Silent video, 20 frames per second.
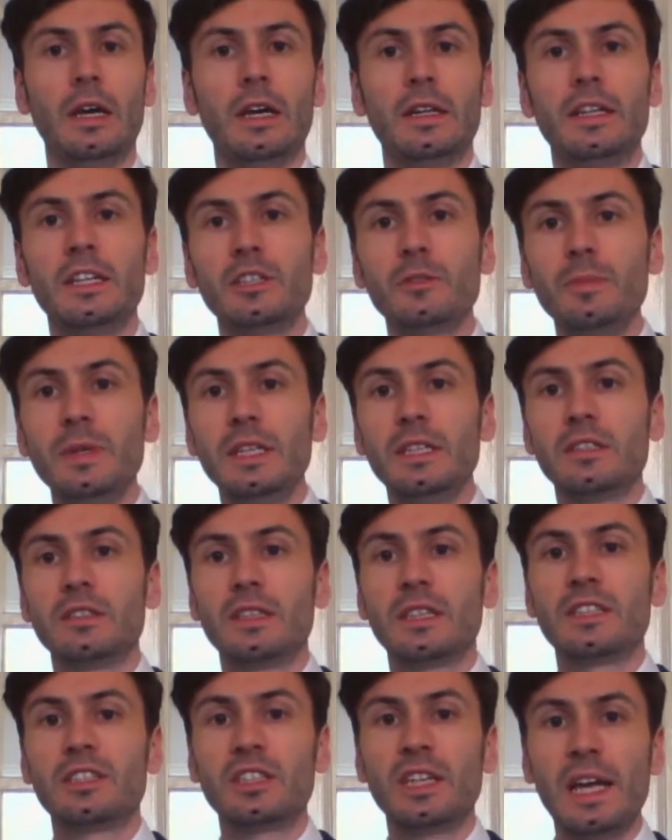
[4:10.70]
This means
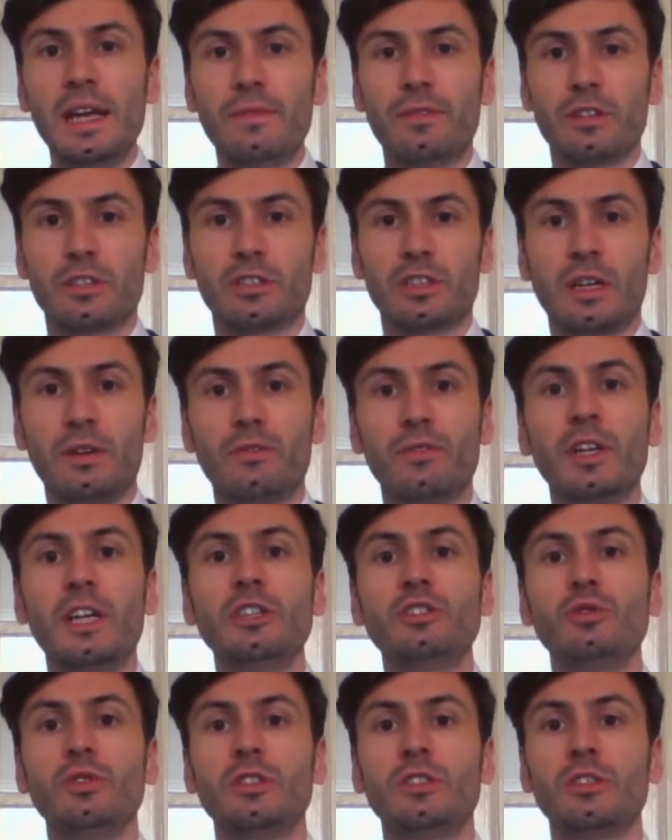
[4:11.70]
that savers and
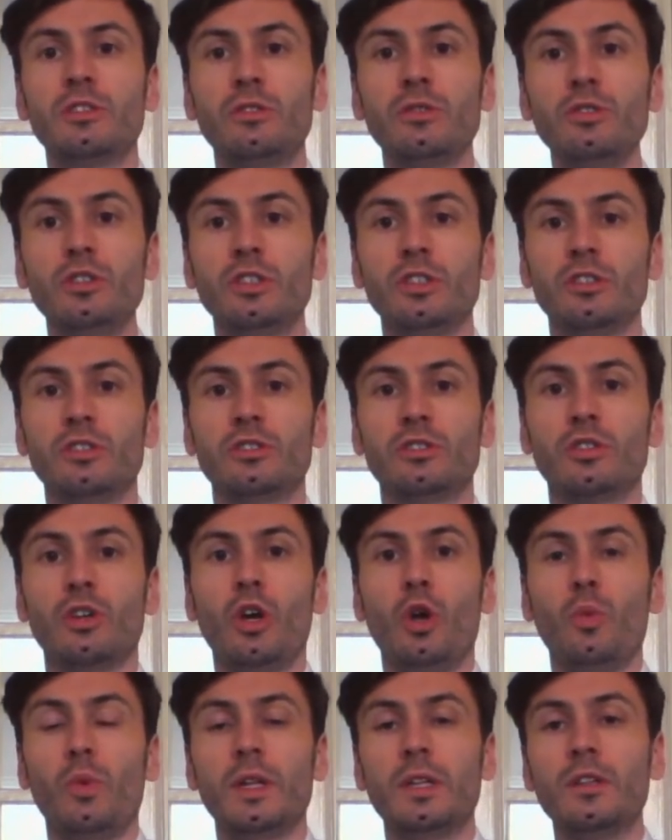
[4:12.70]
financial institutions
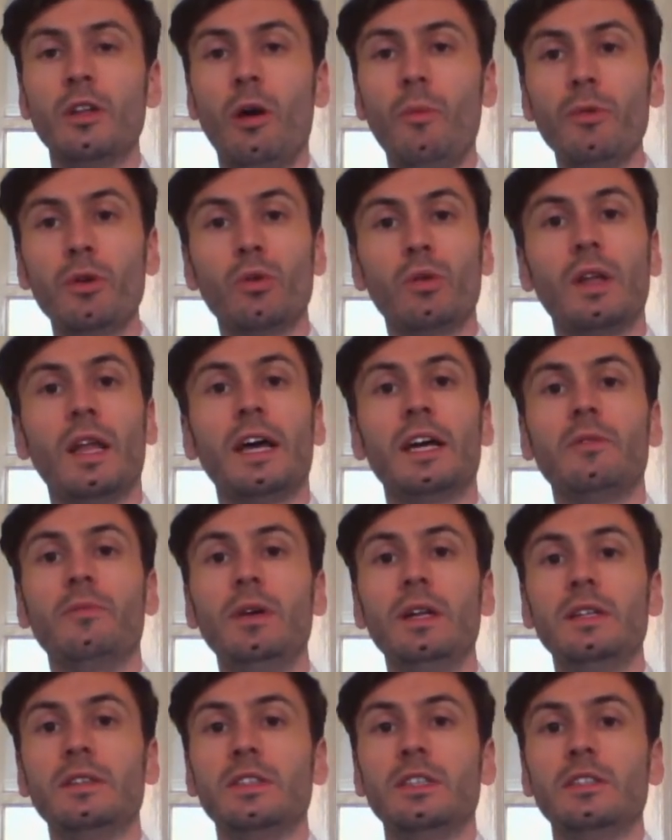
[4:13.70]
with nominal
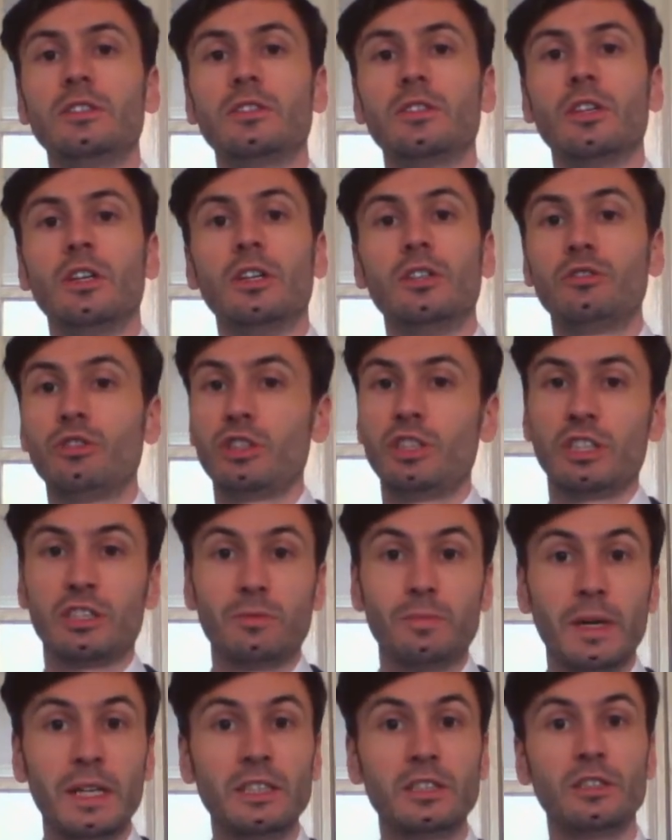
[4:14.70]
liabilities, such as
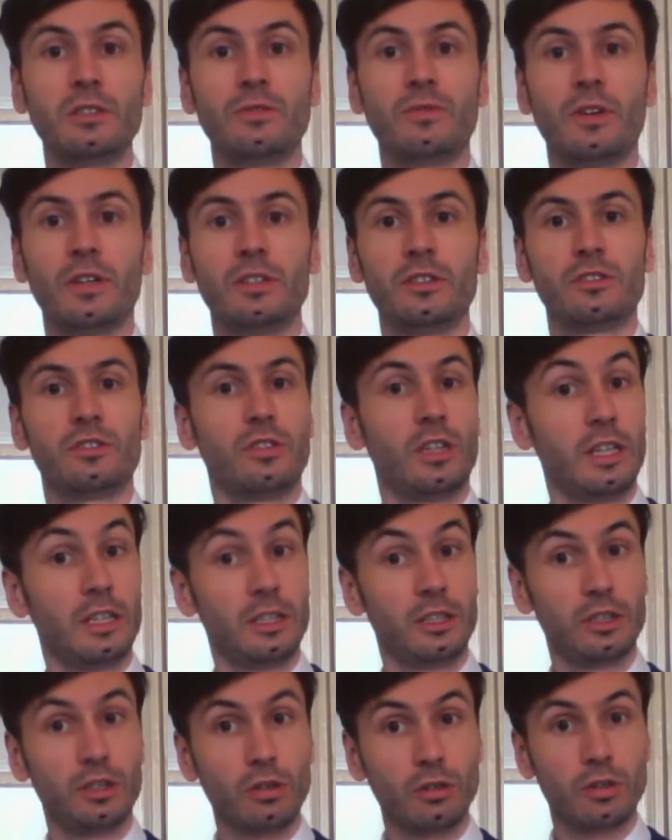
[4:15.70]
pension funds and
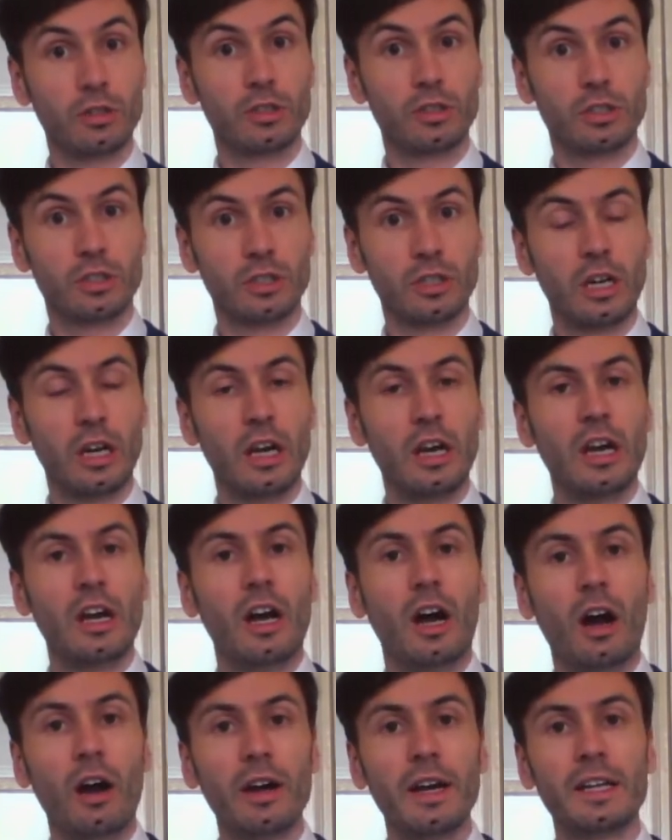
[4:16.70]
insurers,
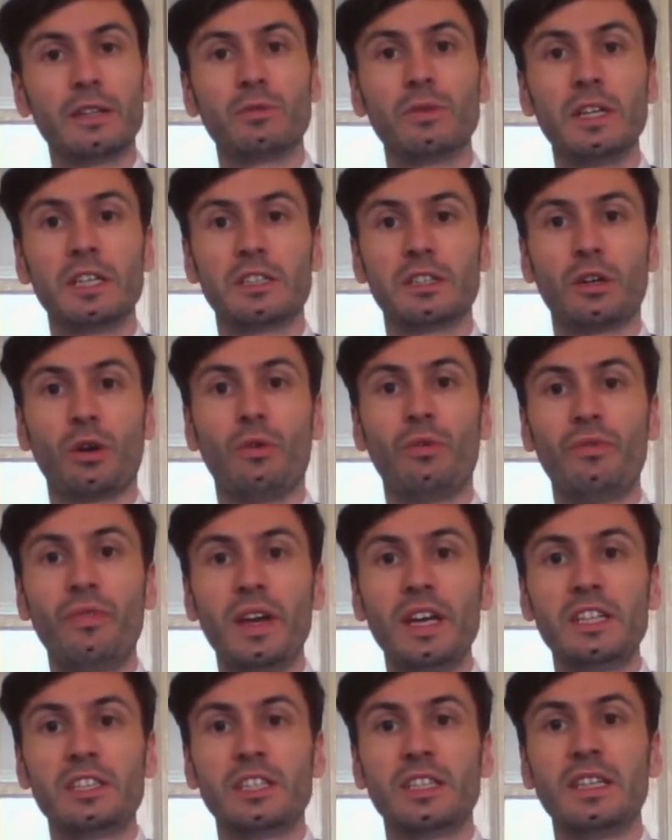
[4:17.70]
are at risk of
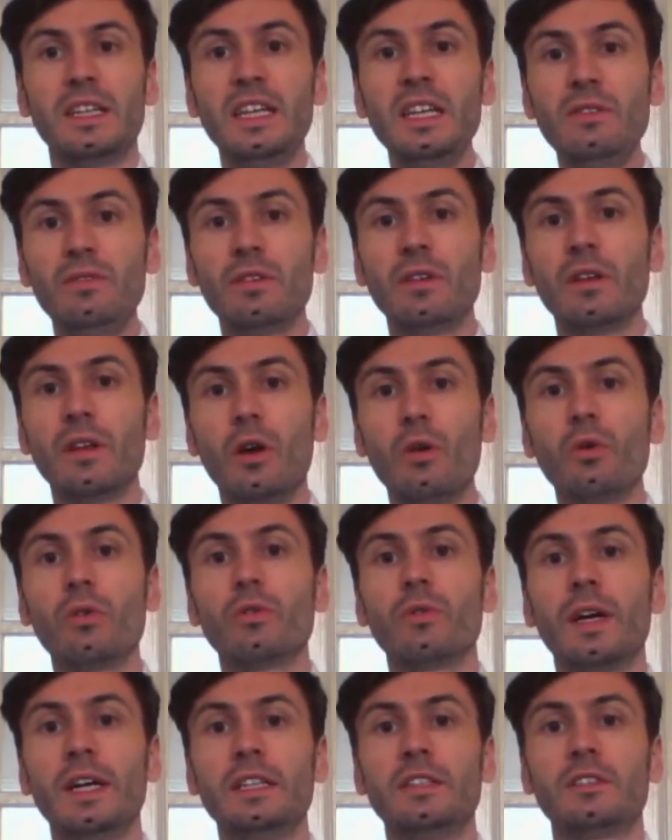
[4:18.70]
facing even lower
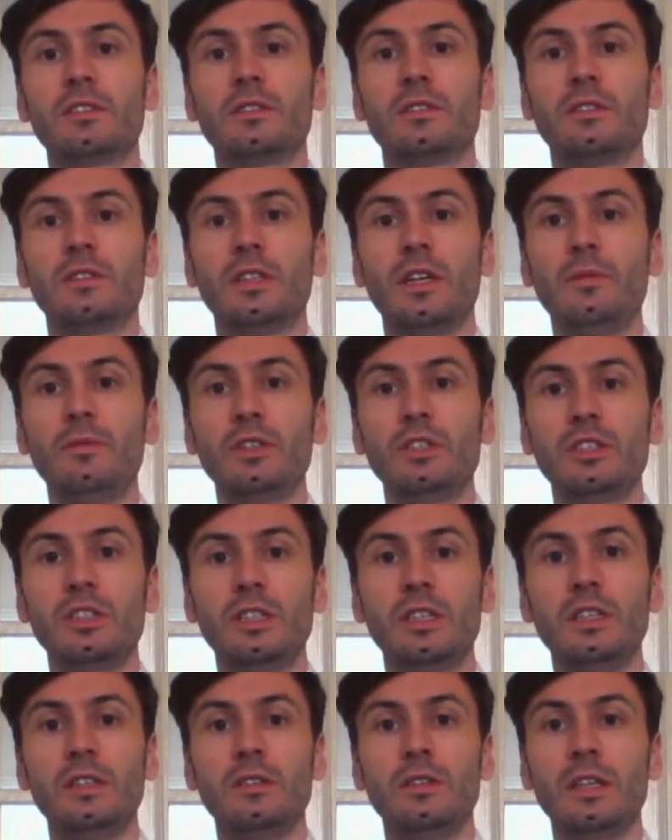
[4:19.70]
rates than we
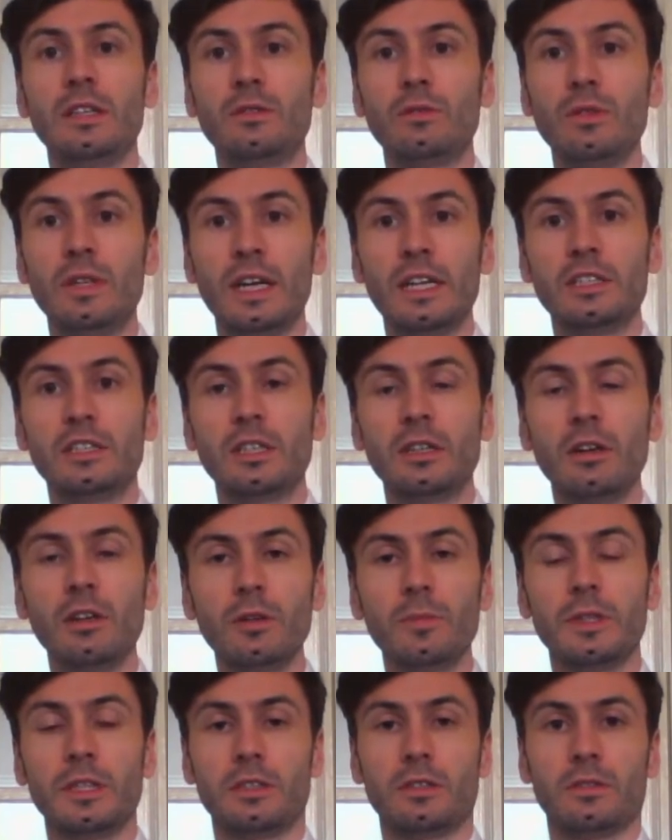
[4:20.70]
see in today's
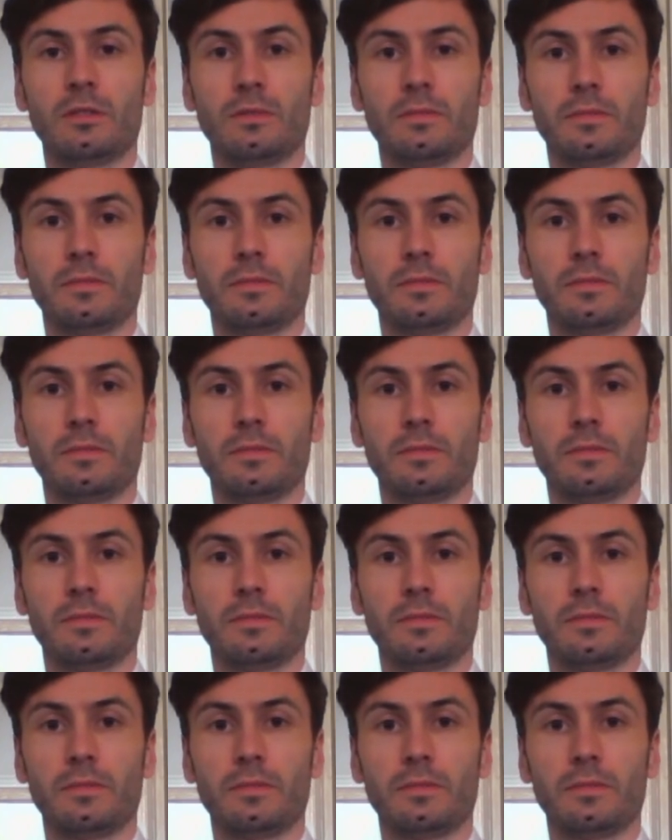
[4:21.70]
economies.